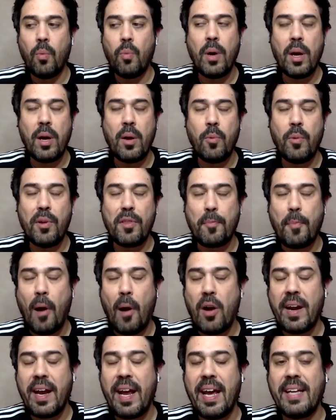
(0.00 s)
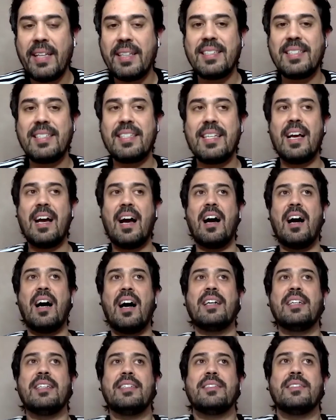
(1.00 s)
with part 8,
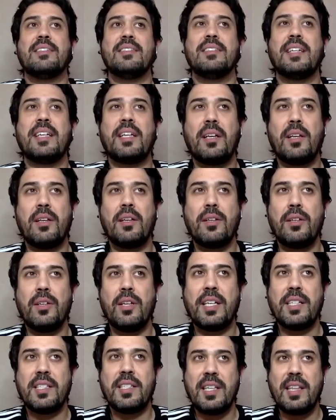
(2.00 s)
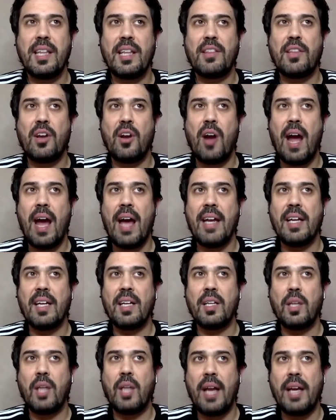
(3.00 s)
like you could see that they're
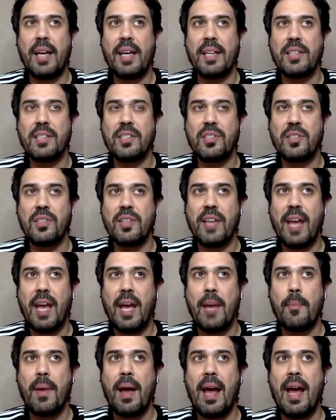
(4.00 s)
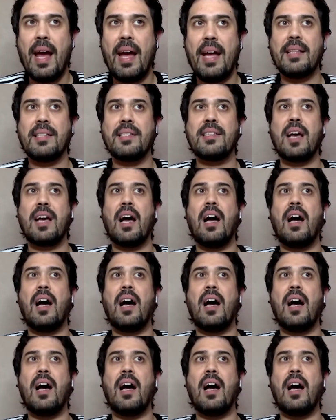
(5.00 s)
adding Lycans to the game, and